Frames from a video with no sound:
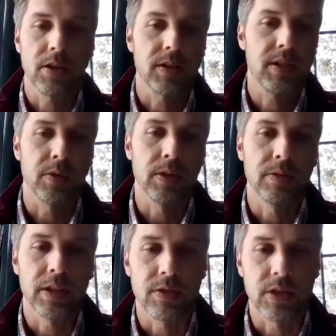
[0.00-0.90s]
call
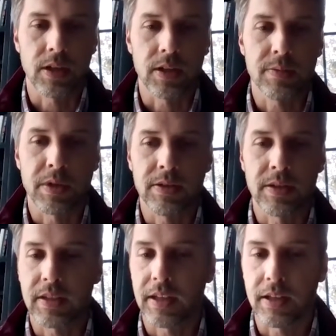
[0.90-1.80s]
customer, Johnny
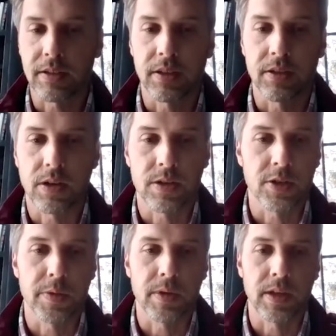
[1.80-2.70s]
Smith, and say, hey,
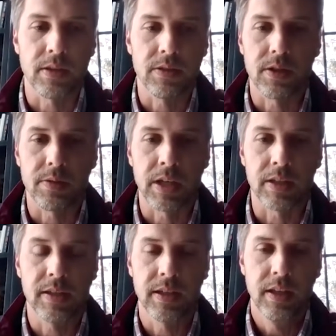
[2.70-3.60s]
car's going to be ready in 30
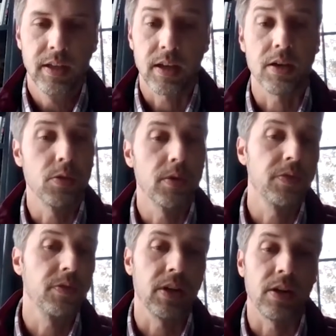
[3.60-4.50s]
minutes. Or
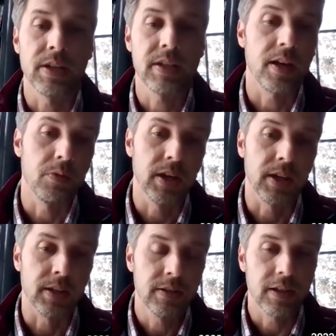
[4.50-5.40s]
if they're there on site
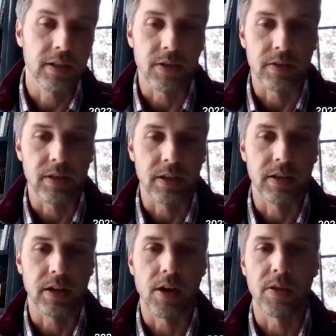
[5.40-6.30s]
waiting,
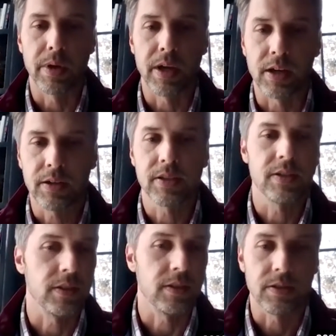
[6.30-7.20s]
then all the better,
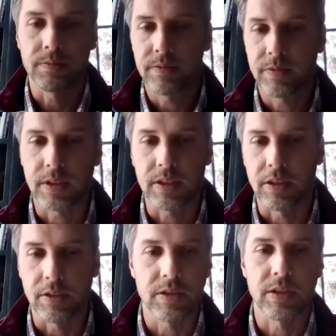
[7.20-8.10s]
because they're
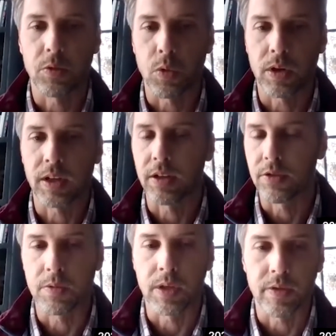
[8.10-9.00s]
sitting there working
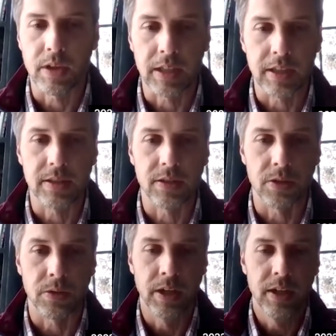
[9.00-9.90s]
or doing whatever they need to
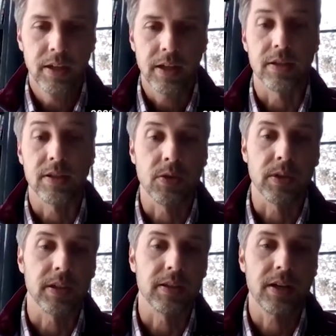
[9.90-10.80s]
do, and just
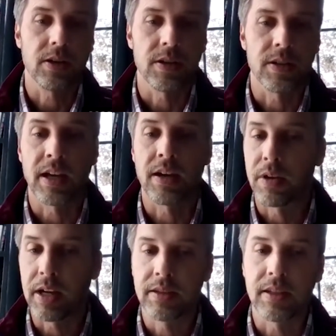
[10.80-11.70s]
knowing that car is
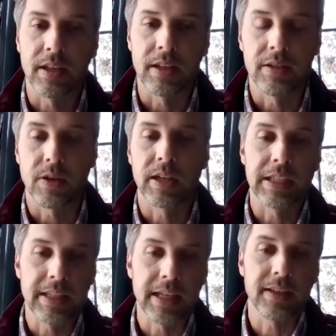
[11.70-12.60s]
now right at the end. Do I
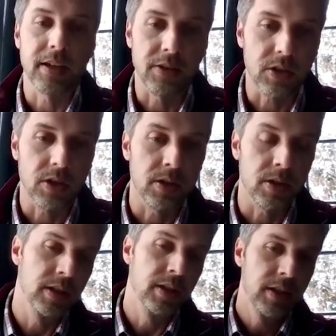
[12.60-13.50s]
need to take that other
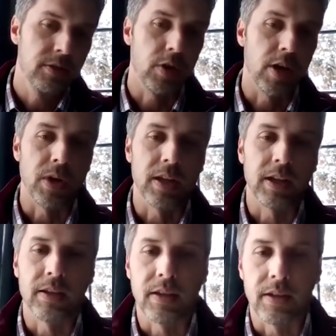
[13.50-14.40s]
call while I'm
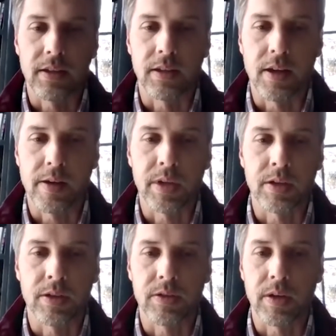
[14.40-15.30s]
waiting in the
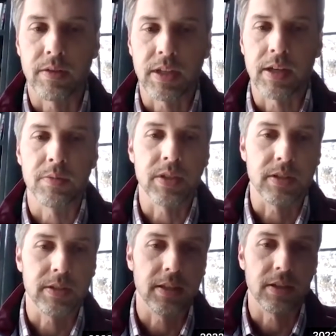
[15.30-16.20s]
lobby, or do I have time
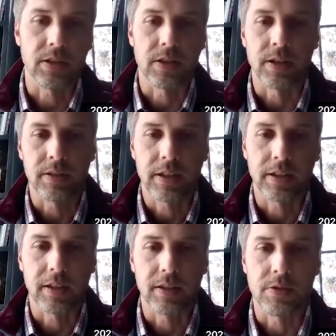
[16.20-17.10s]
to get in the car
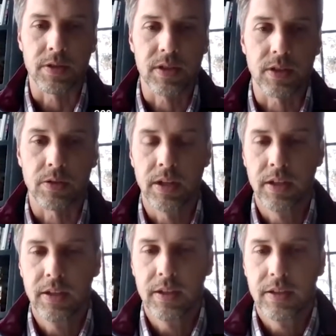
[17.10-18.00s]
and get going? So
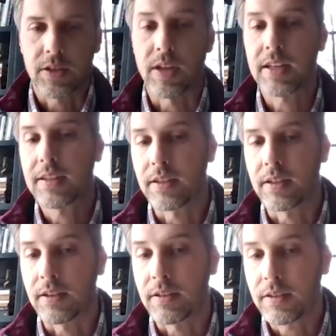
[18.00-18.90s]
that's
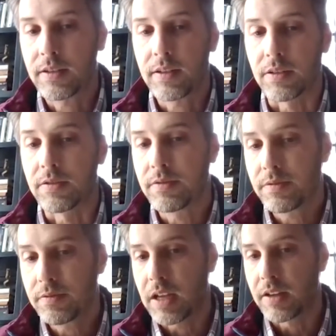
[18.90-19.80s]
the
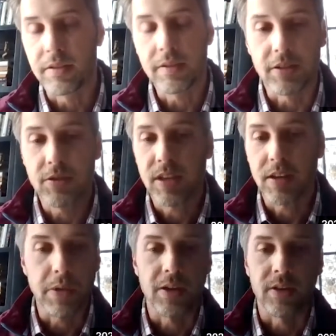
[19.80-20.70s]
and you
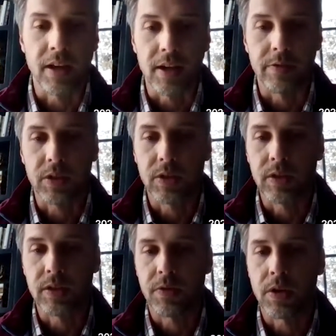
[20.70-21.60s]
said it better than I ever
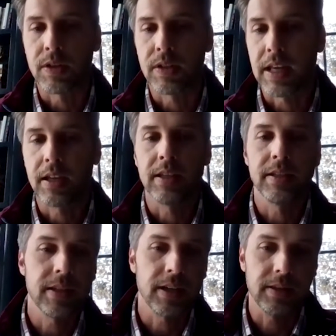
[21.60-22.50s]
could, as far as that
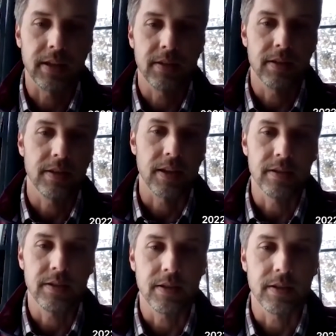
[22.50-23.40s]
insight,
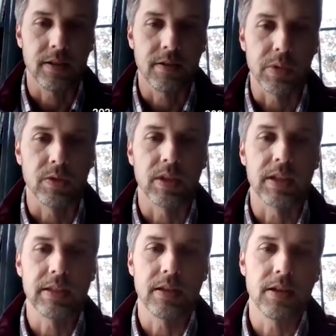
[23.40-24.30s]
that
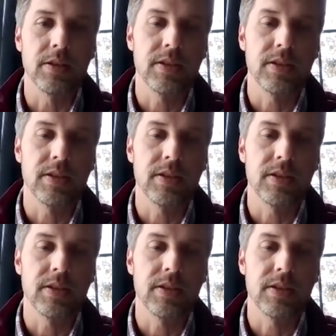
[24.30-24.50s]
ability to